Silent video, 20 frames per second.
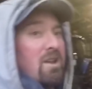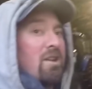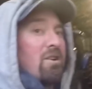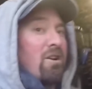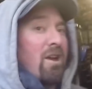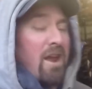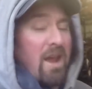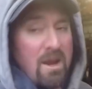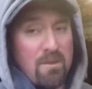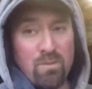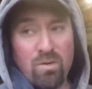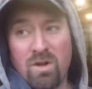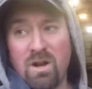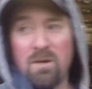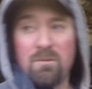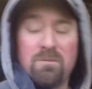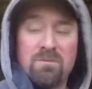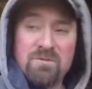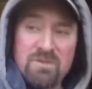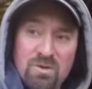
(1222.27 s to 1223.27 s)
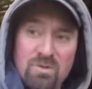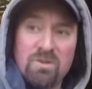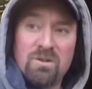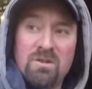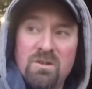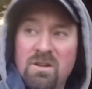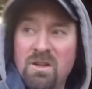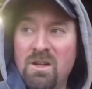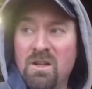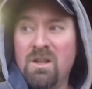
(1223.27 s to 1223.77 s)
get our hay put up
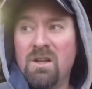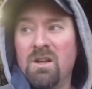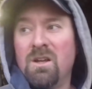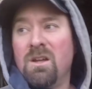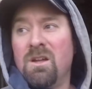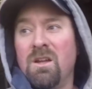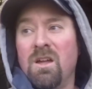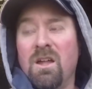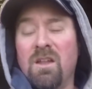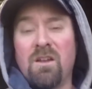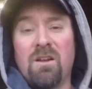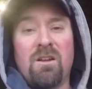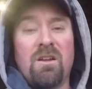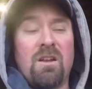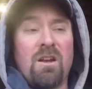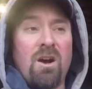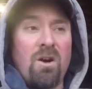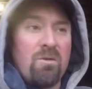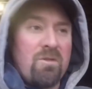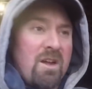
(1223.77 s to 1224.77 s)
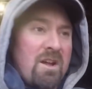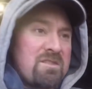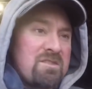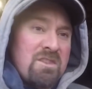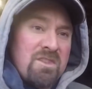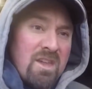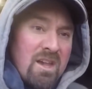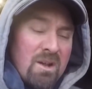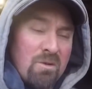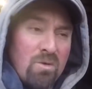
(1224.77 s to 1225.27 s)
sooner, and that's the
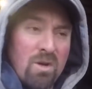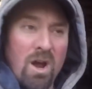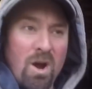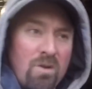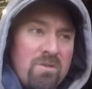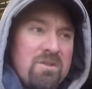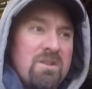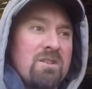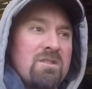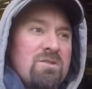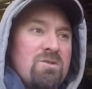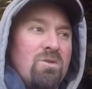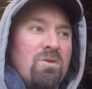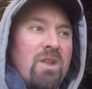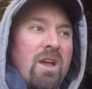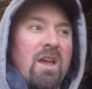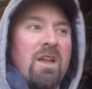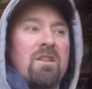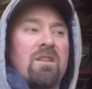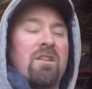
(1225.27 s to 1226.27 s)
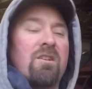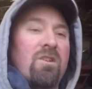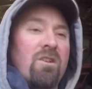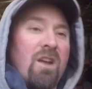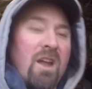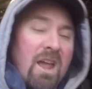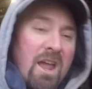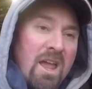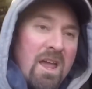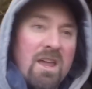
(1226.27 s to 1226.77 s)
thing, we always get so late, and then our
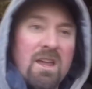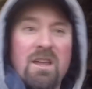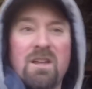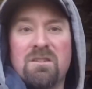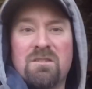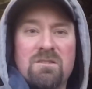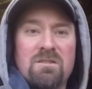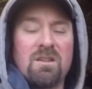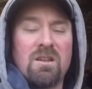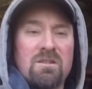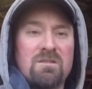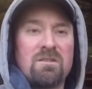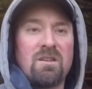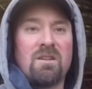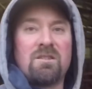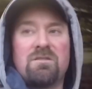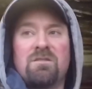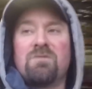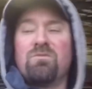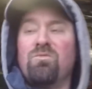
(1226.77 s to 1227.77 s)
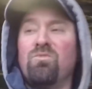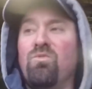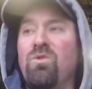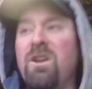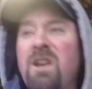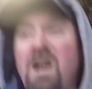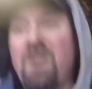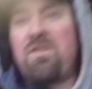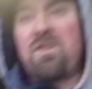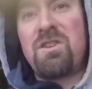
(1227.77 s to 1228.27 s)
hay gets, we
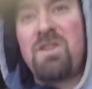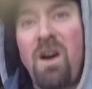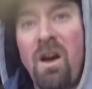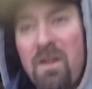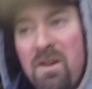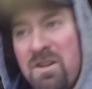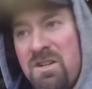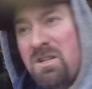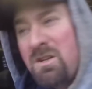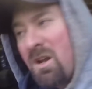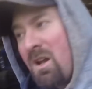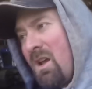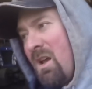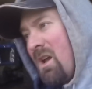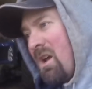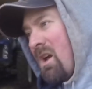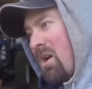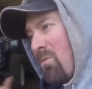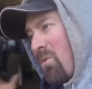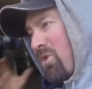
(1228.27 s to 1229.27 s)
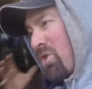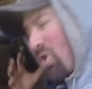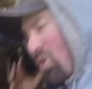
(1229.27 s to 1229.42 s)
got the tonnage, but the